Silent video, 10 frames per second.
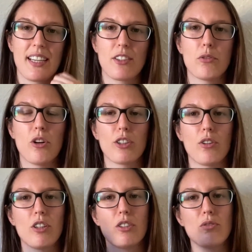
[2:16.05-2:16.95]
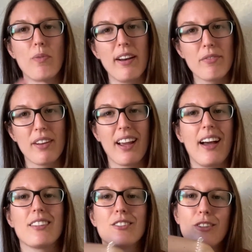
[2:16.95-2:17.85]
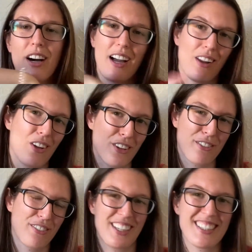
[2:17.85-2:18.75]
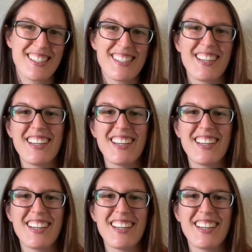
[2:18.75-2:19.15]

I do not only do one thing, I do a lot of things.